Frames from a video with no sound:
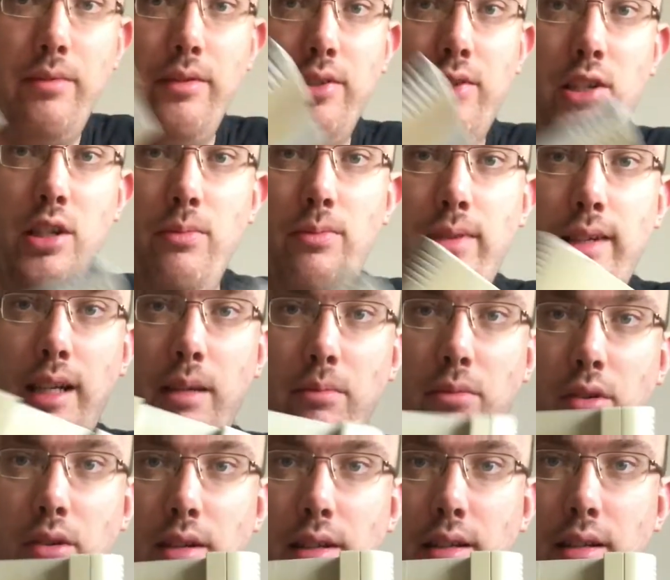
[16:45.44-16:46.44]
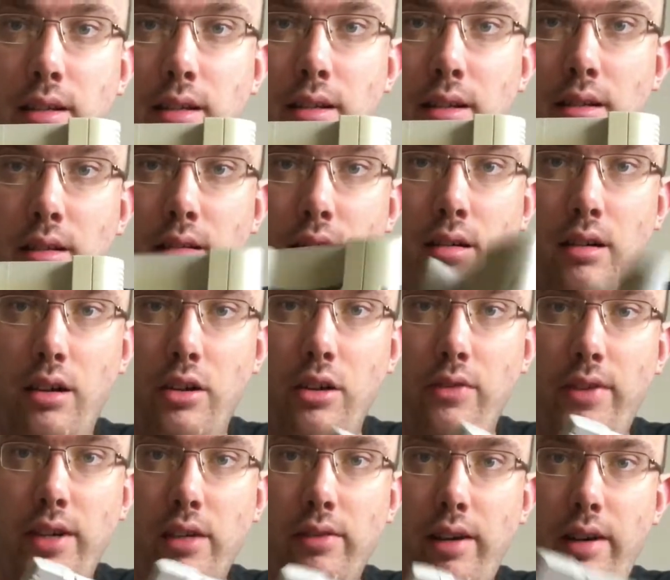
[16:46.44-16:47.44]
the Super Game Boy. I don't
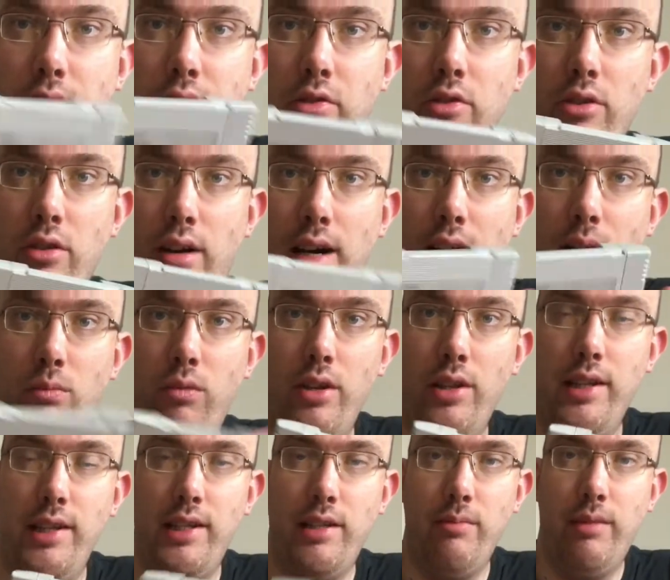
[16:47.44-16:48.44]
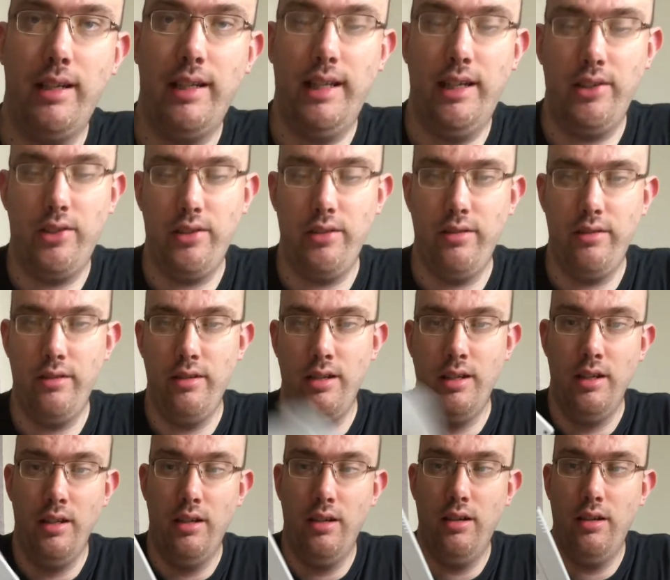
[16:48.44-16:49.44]
think I've ever not had one of these in my collection.
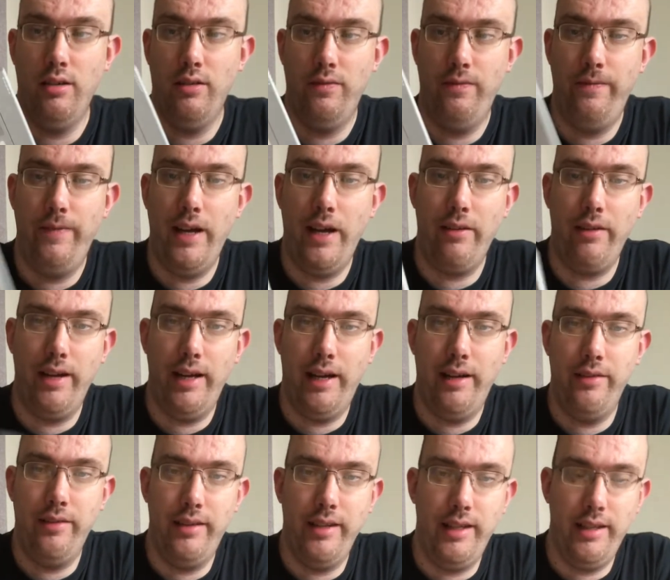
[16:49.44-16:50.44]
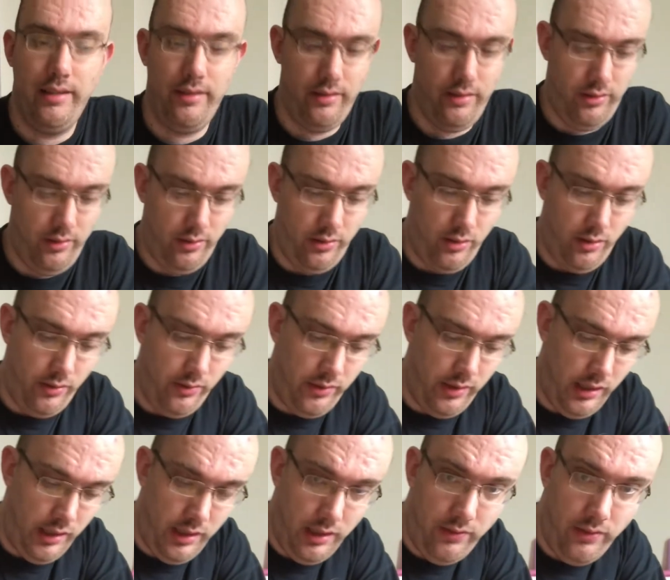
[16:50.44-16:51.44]
Very handy. You just
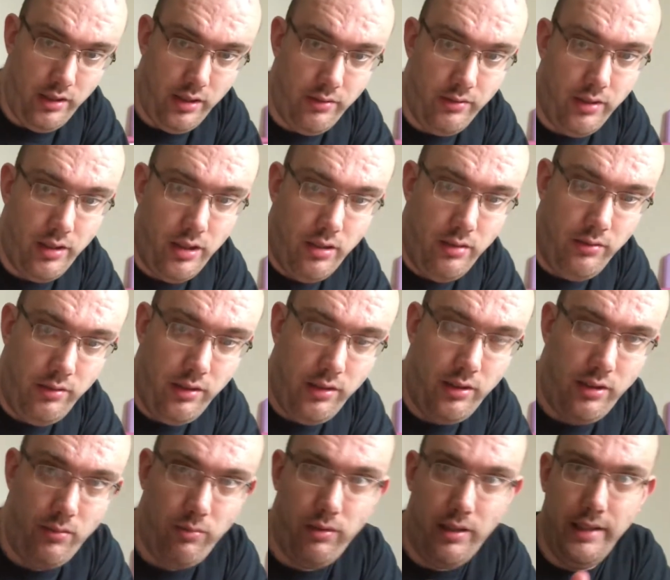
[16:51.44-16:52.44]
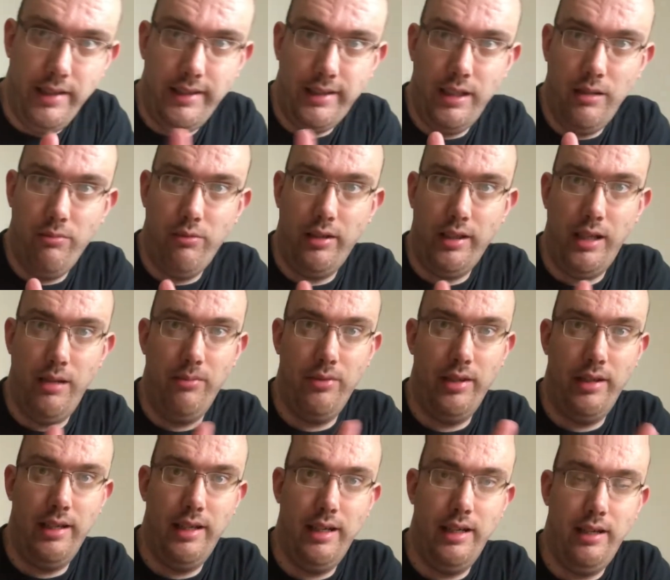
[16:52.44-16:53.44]
obviously, if you don't know, you just whack your Game Boy games
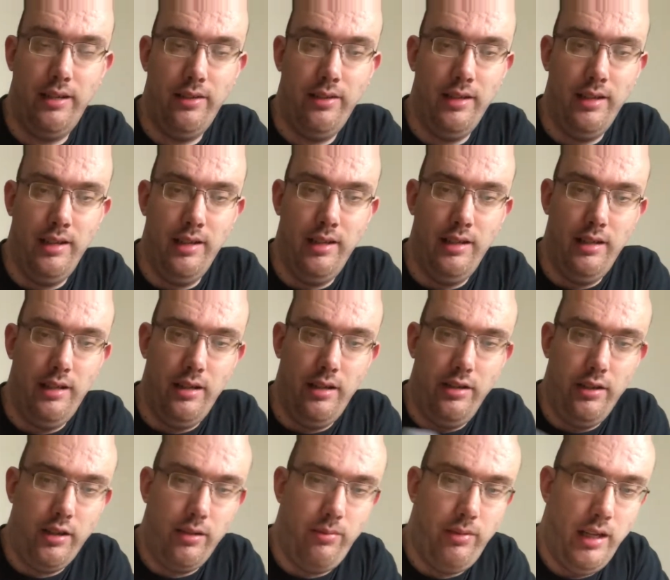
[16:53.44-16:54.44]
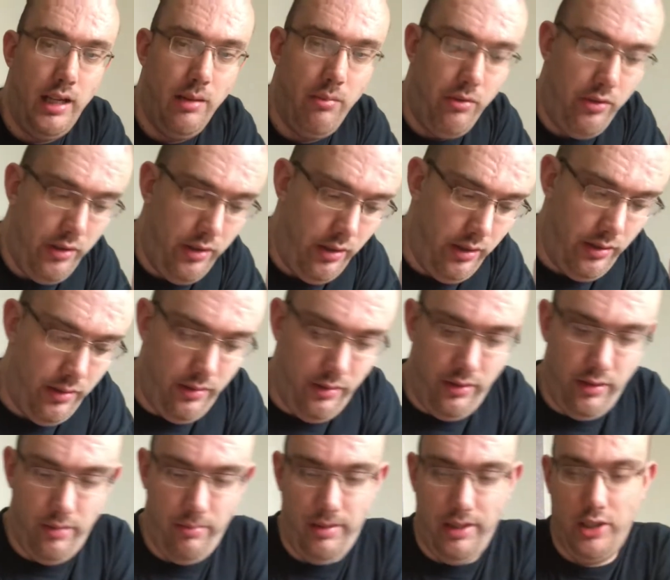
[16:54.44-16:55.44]
in there, and you can play them on
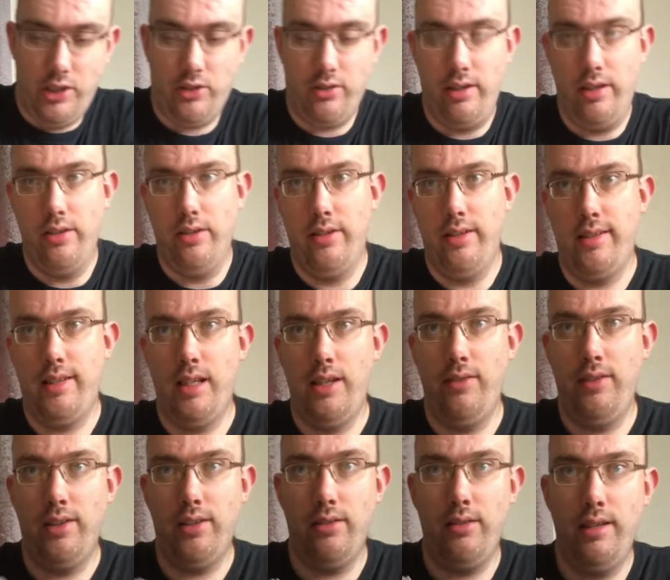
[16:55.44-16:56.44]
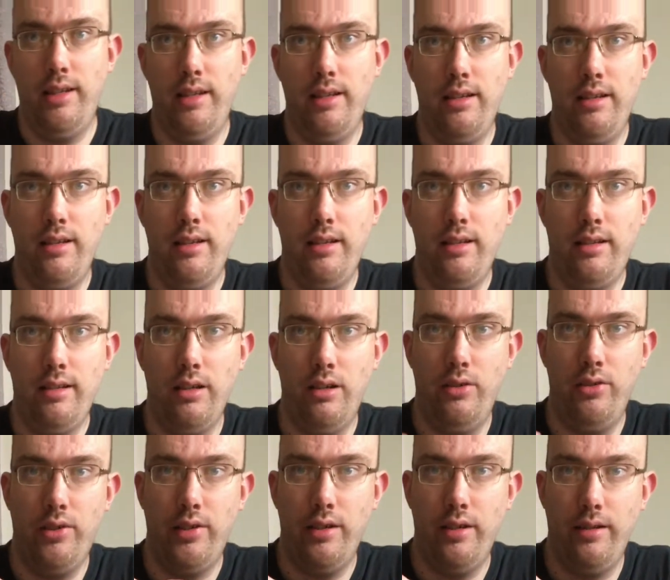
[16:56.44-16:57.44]
the big screen on your TV. So in
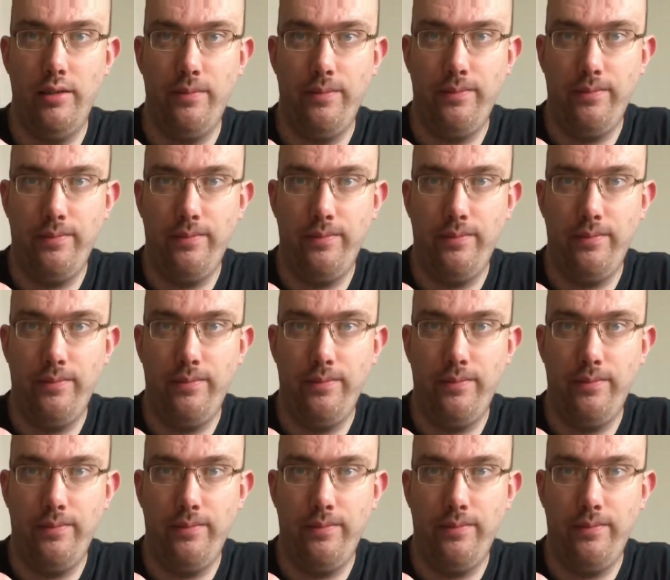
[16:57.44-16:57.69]
goes your